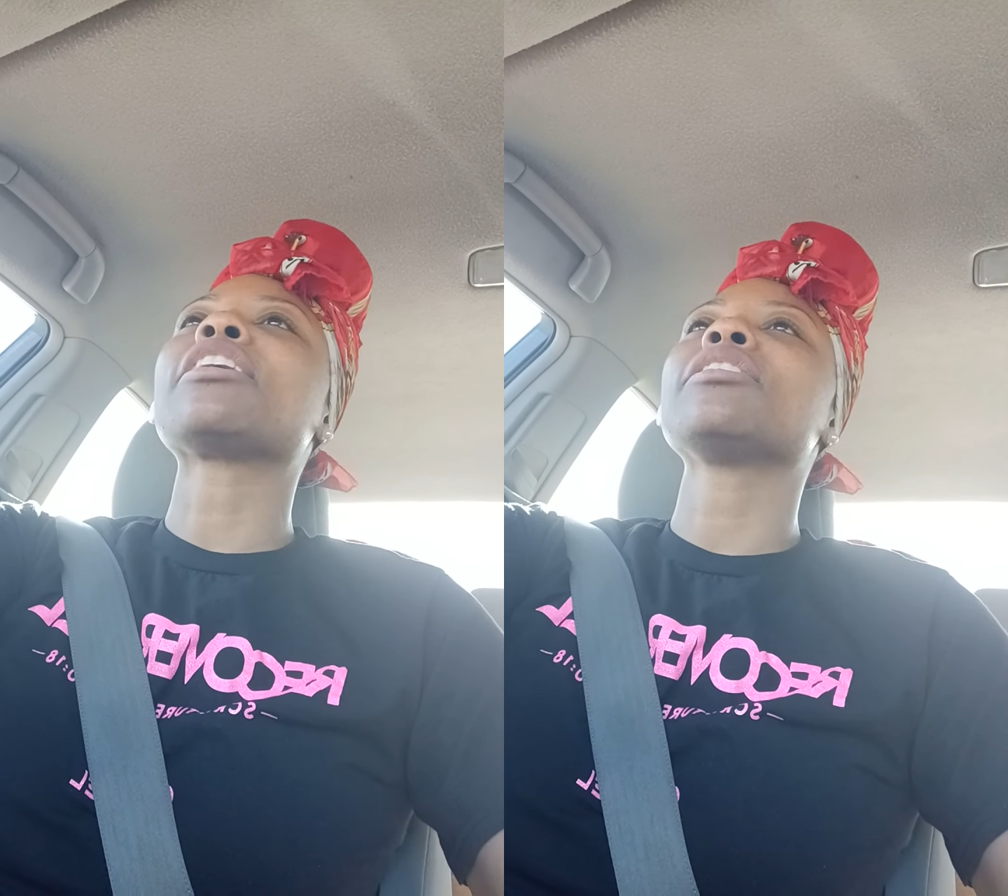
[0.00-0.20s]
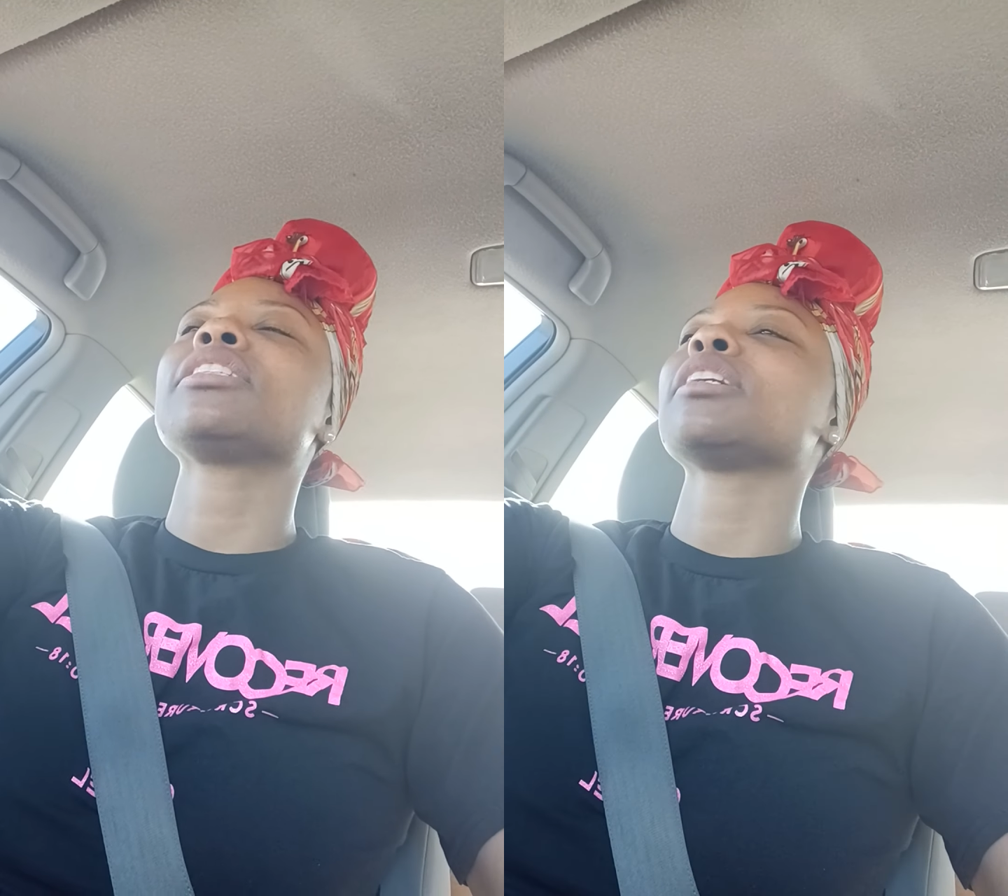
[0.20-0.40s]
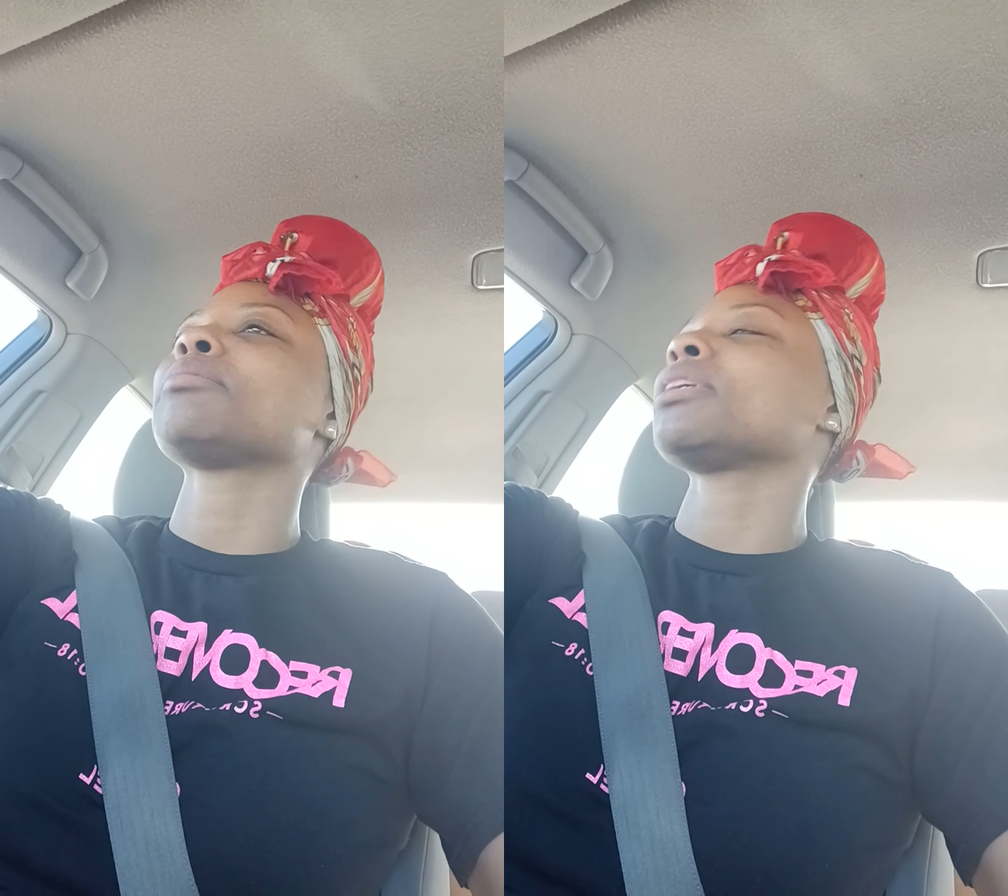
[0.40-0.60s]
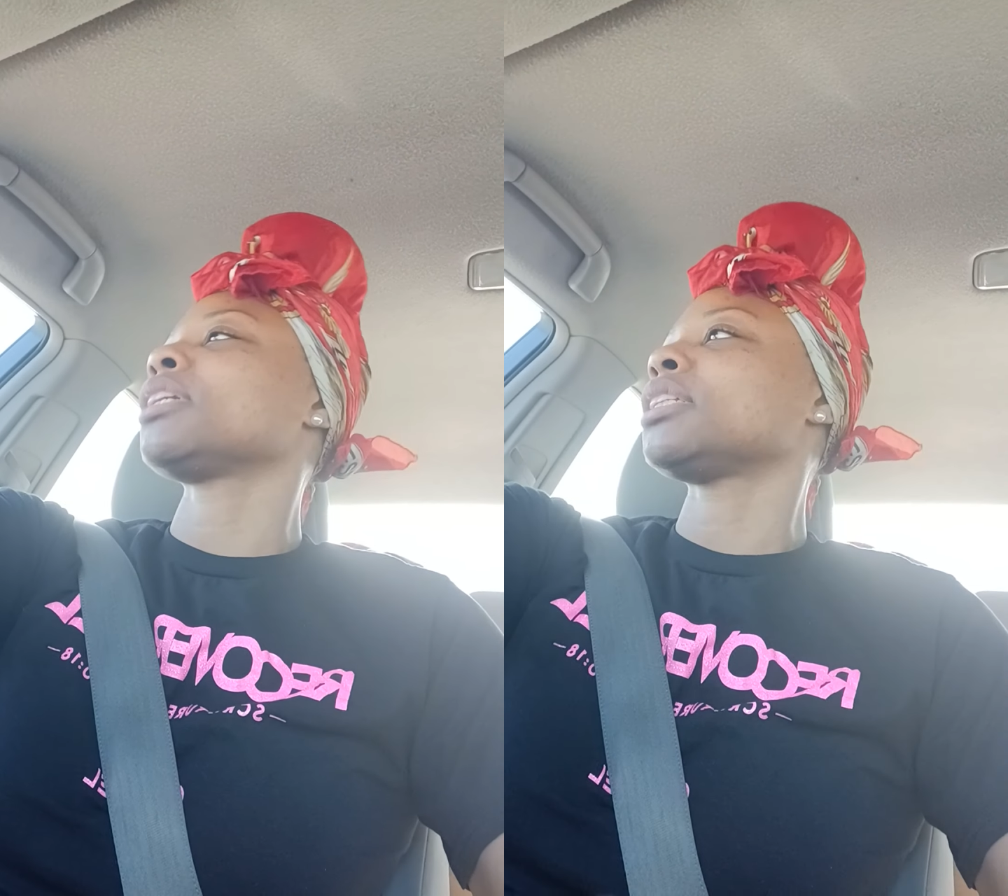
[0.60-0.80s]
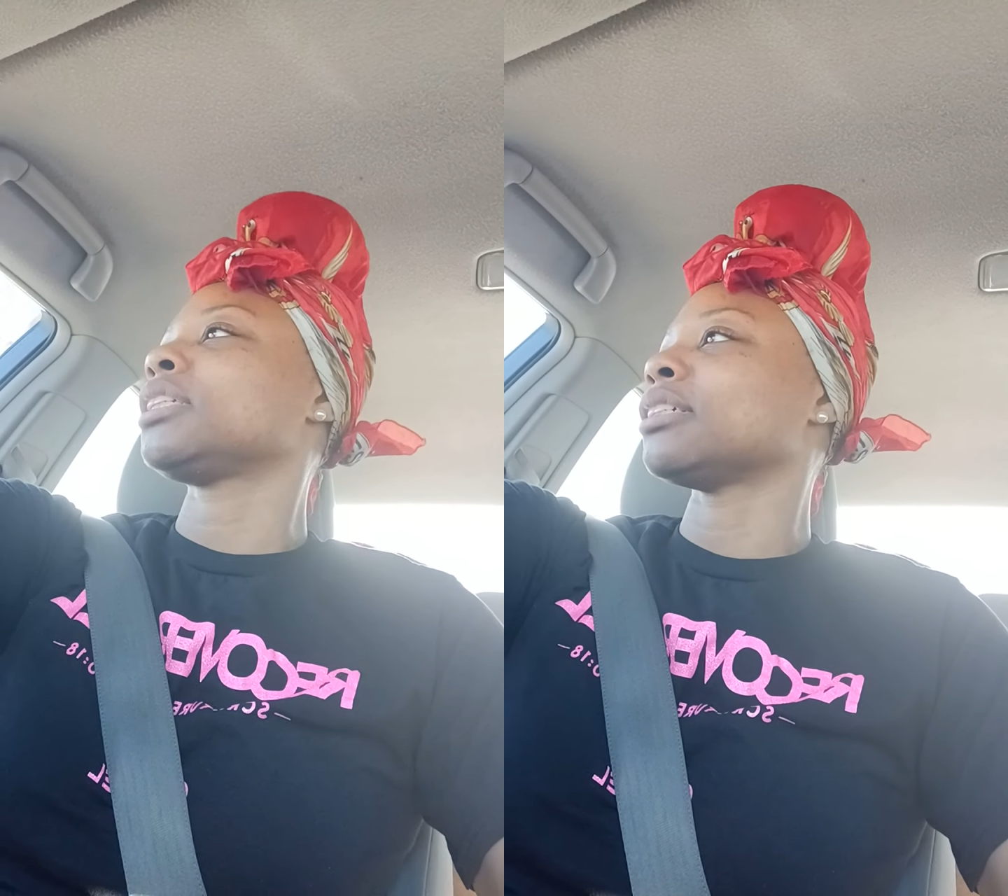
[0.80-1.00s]
of
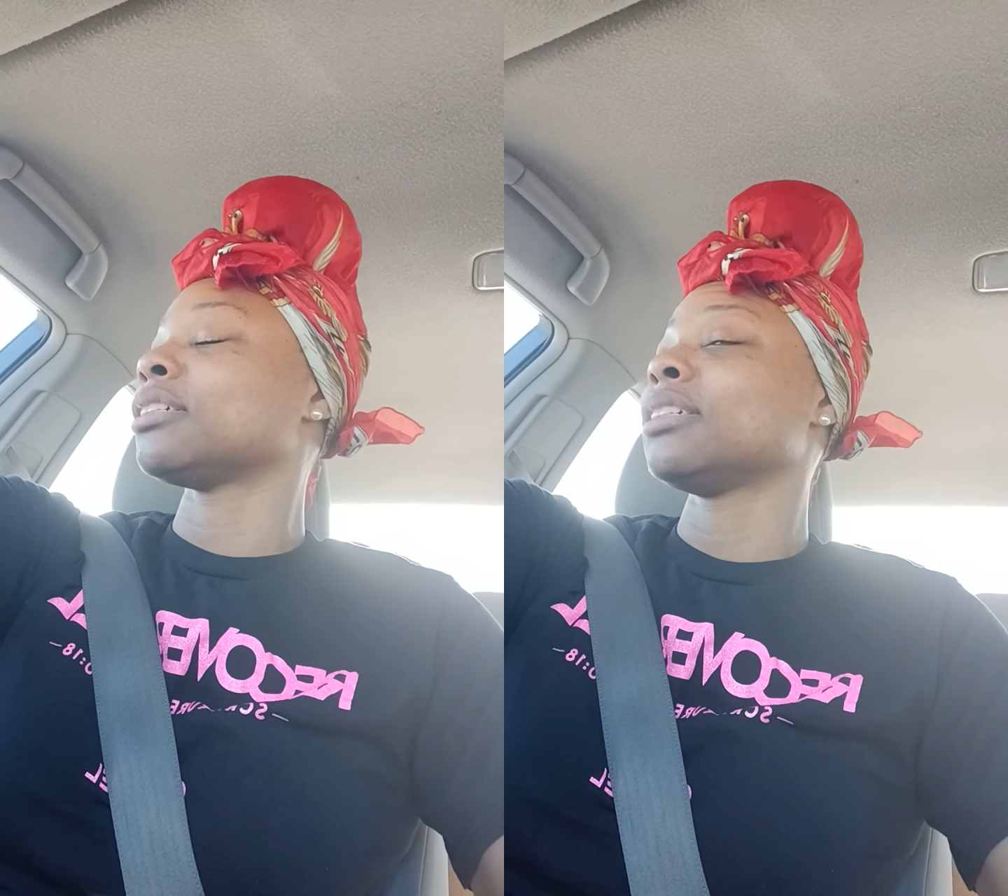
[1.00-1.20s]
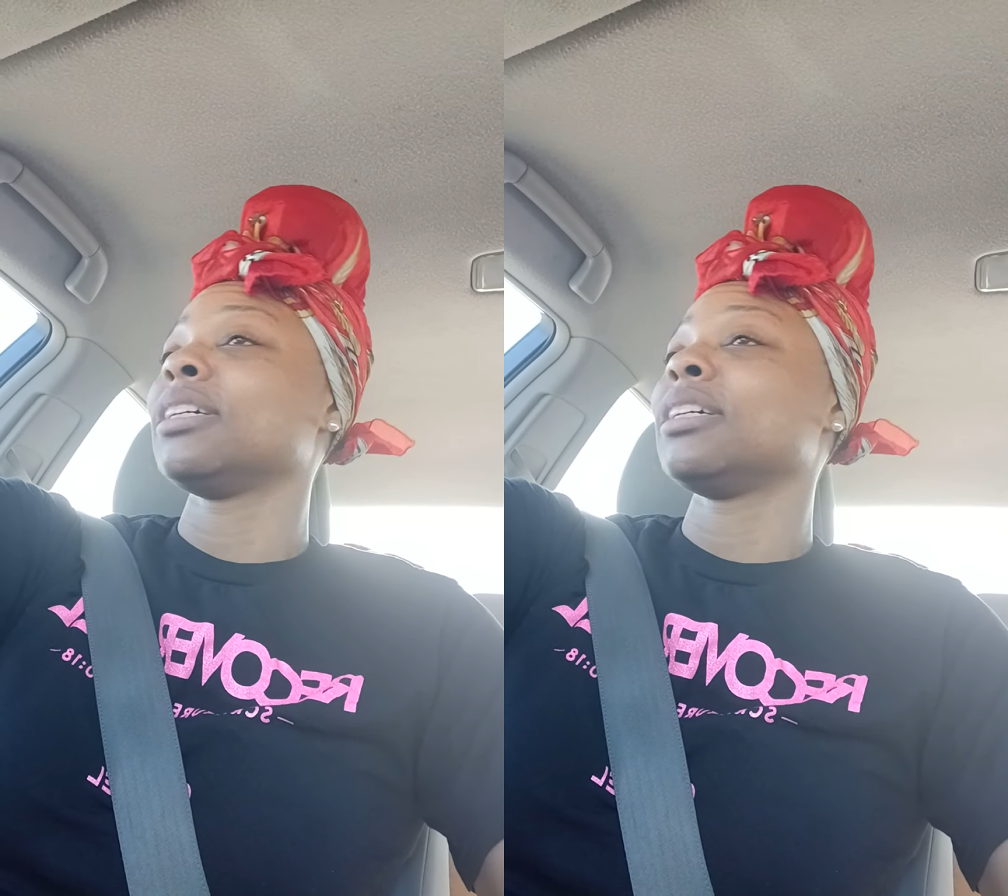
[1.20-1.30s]
something to